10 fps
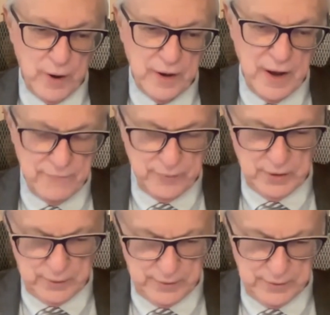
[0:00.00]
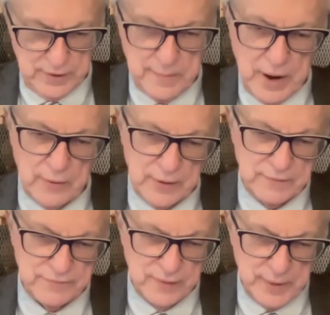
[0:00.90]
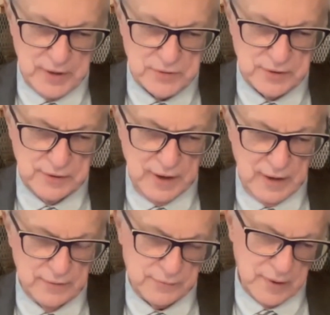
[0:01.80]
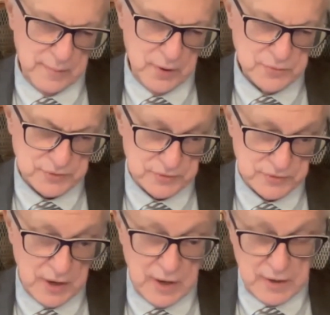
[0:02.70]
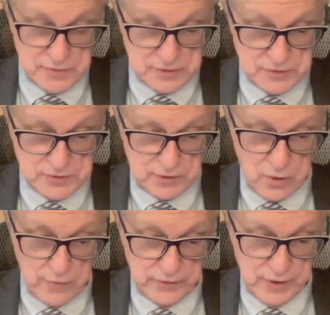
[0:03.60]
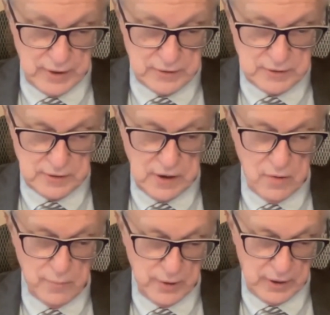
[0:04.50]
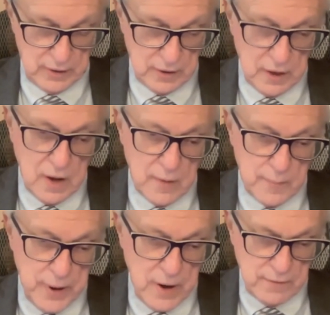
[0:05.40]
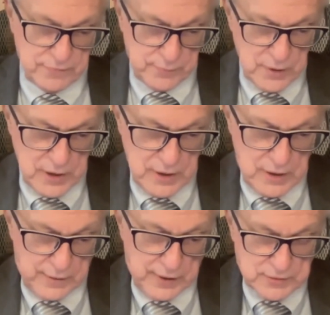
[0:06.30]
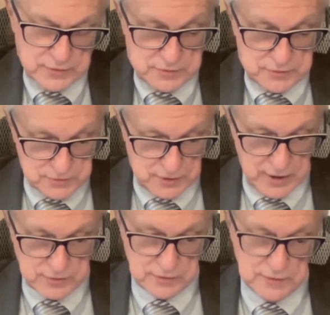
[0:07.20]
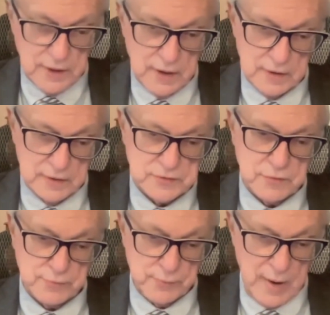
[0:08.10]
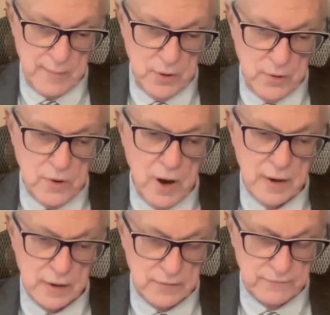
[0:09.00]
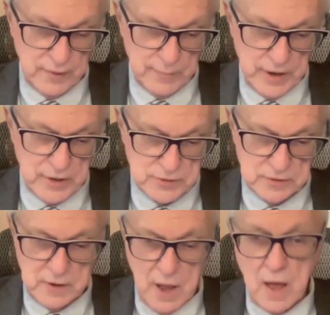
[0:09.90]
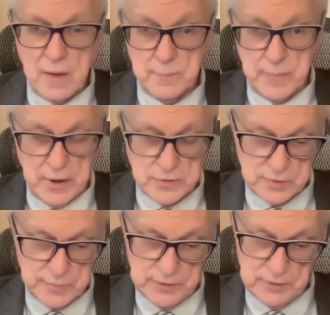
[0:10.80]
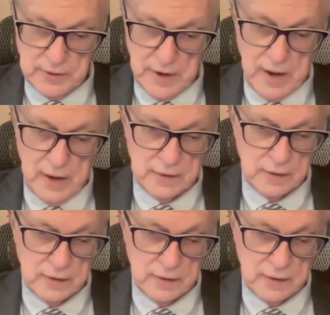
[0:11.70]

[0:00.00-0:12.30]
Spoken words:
Have We Learned About Inflammation and Thrombosis since the COVID-19 outbreak. Part 3, our next discussion, is thromboinflammation, measurement and